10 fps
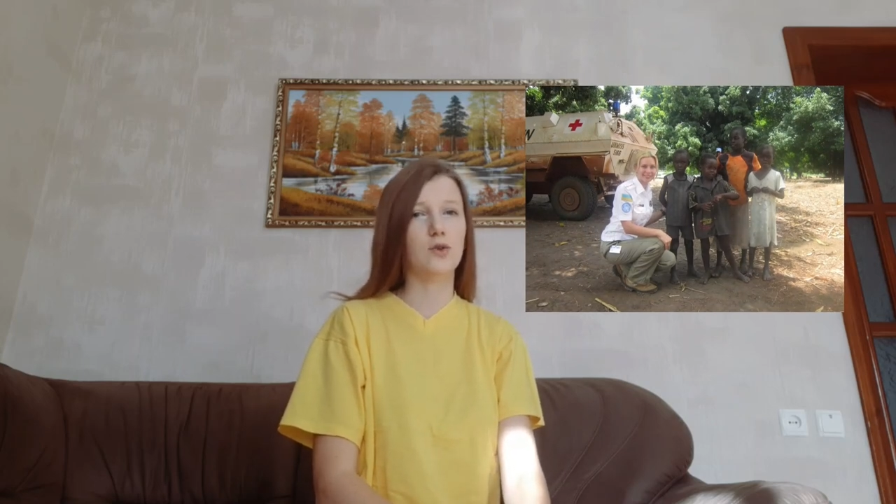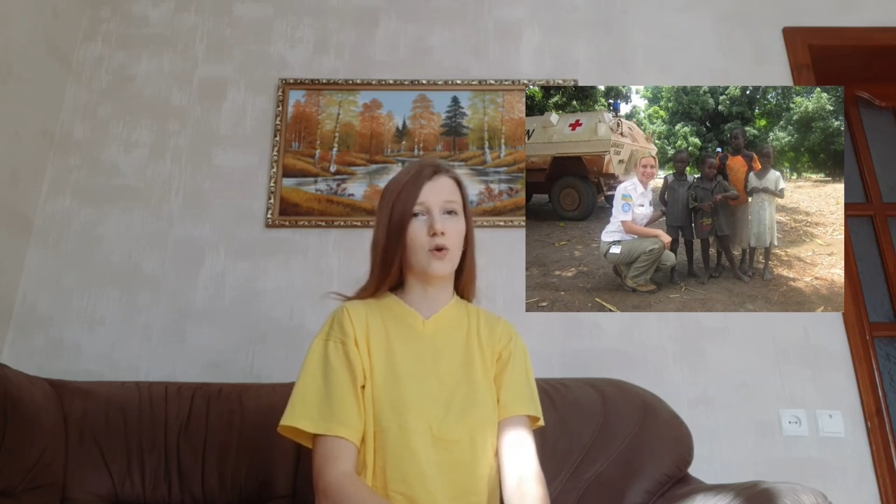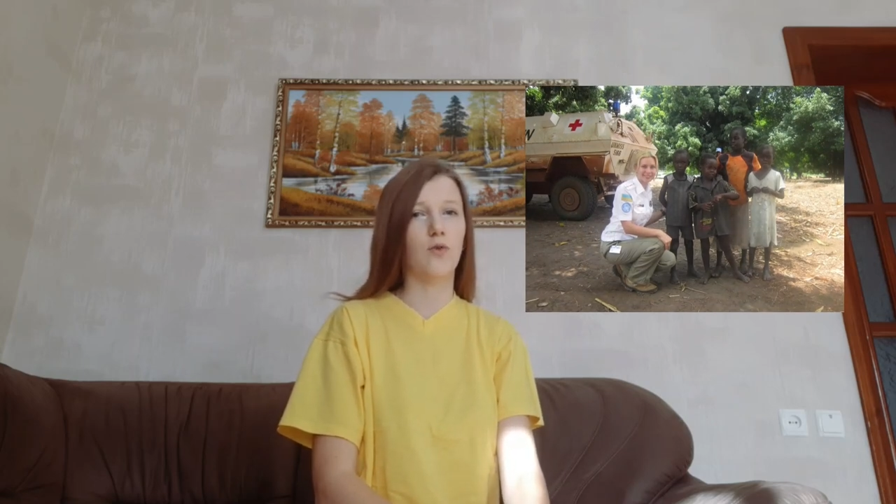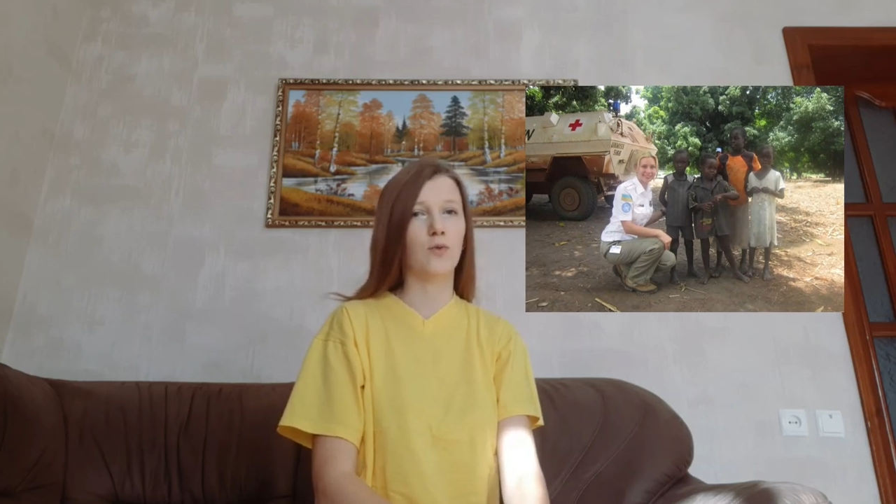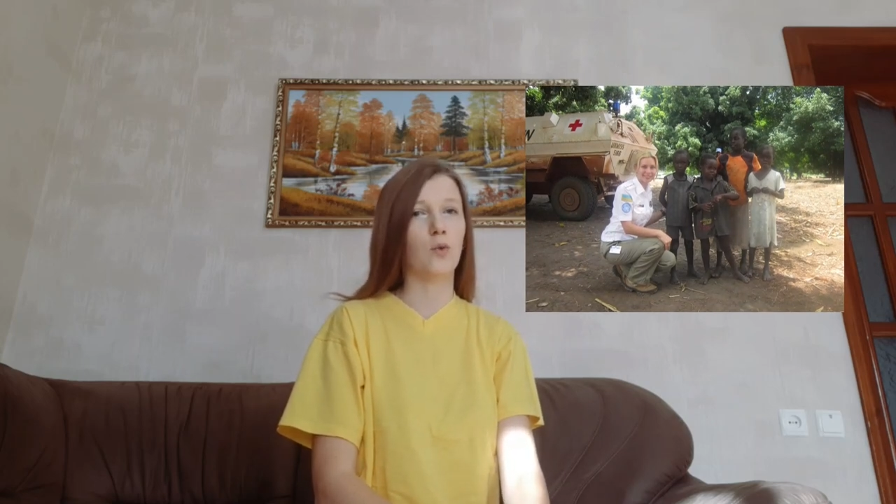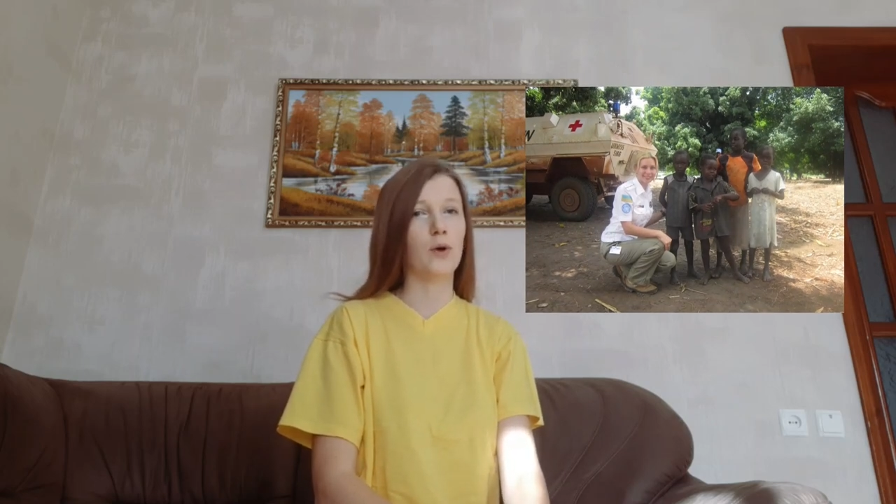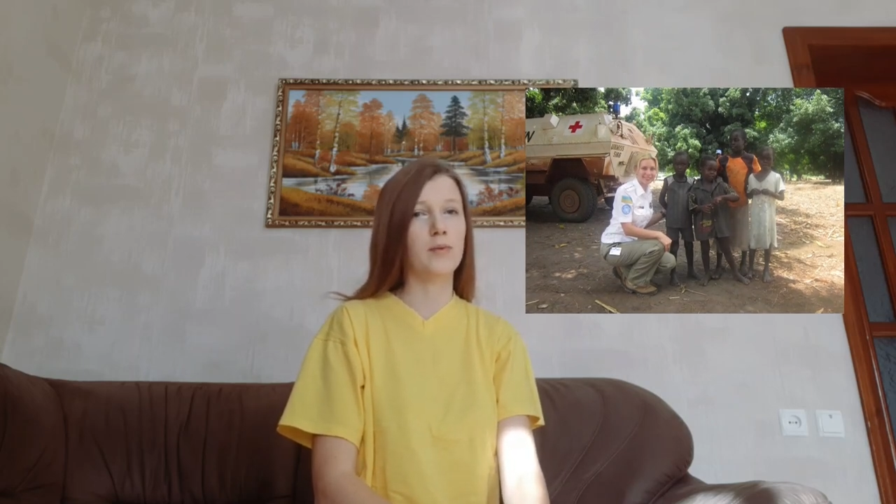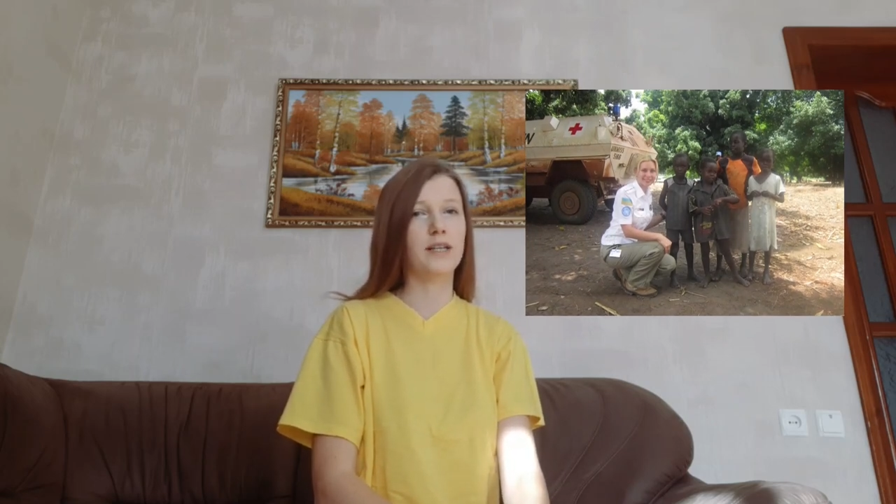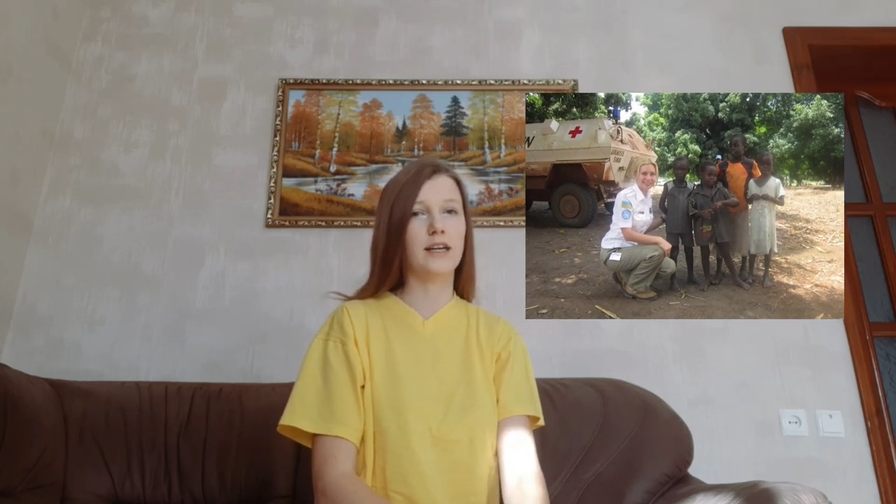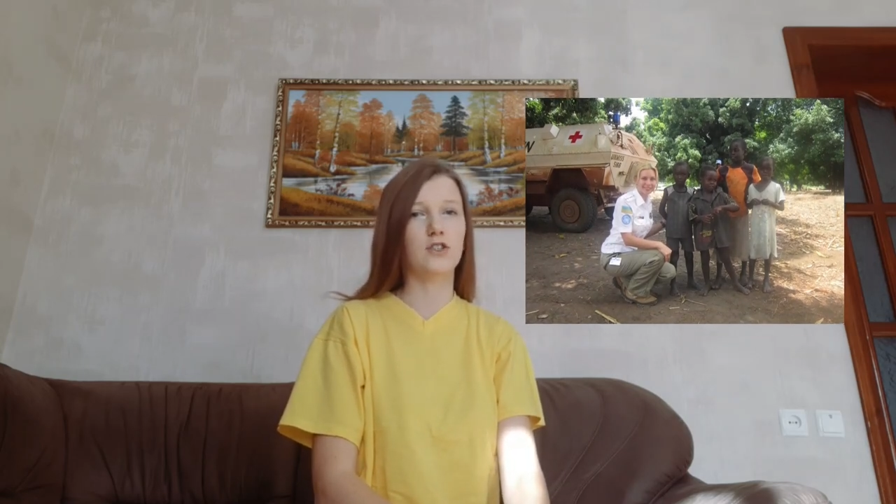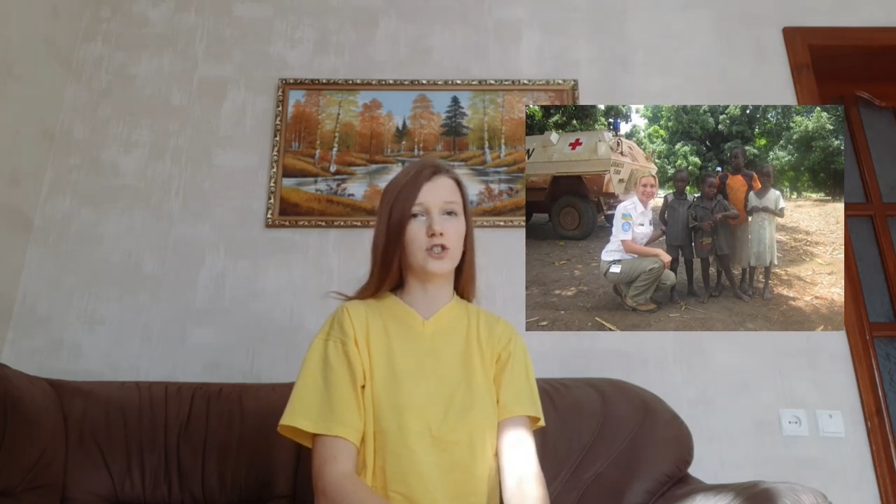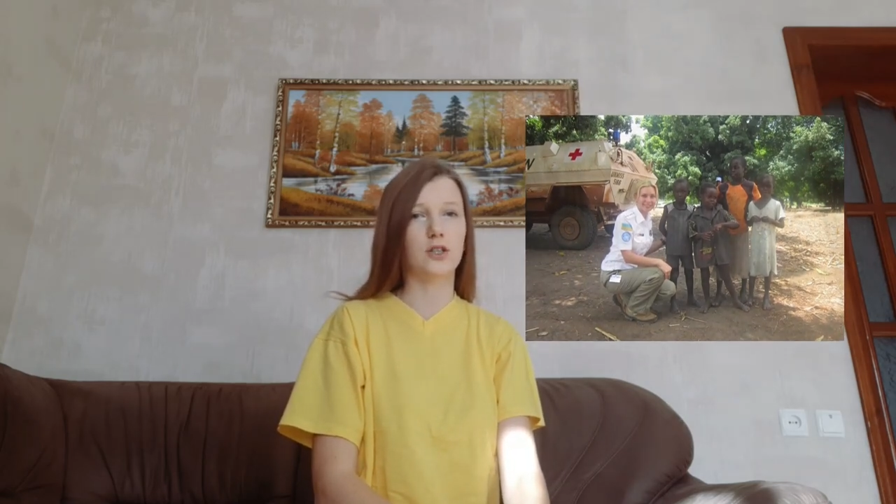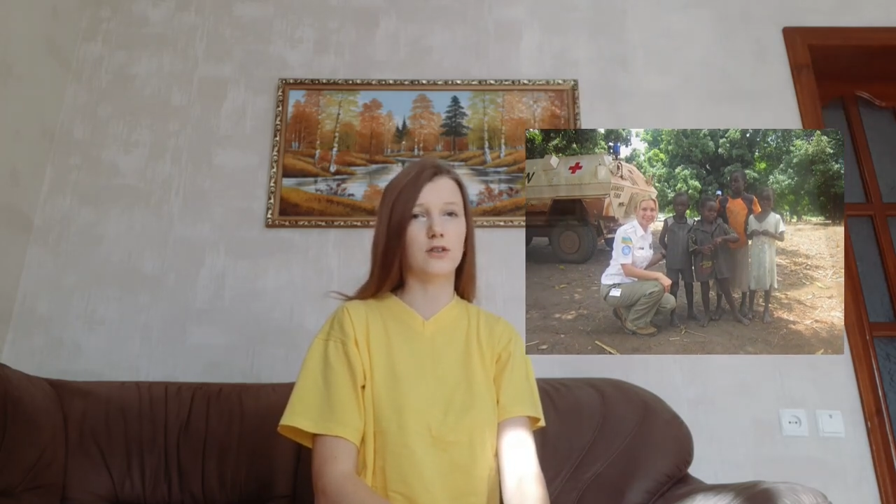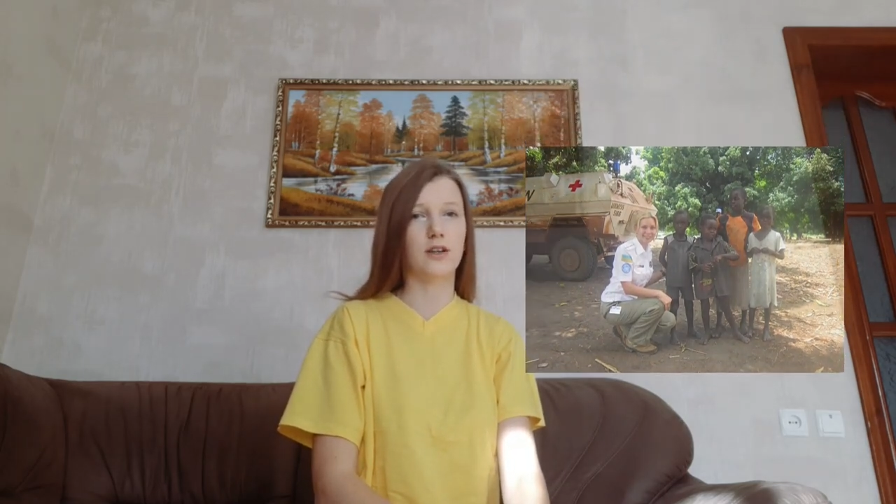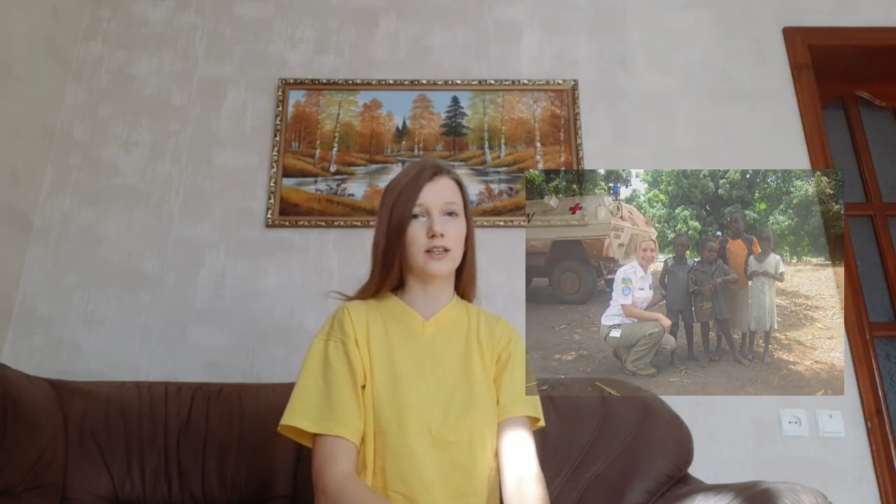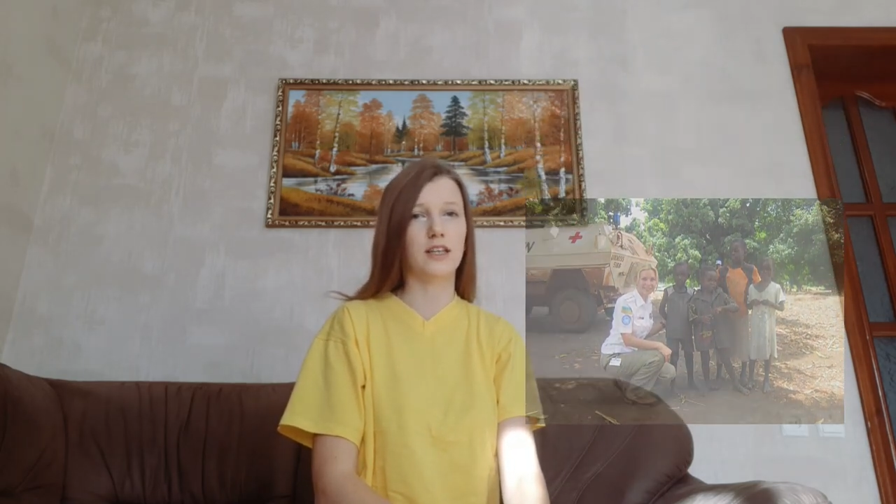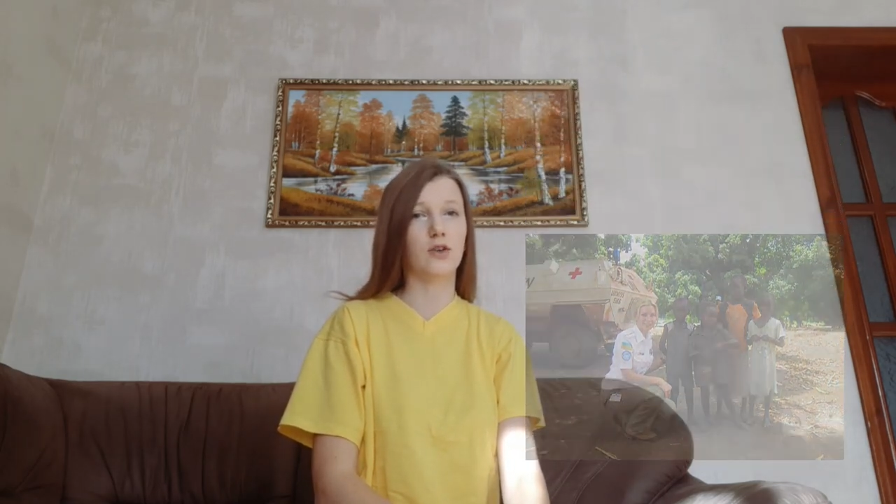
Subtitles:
of women and children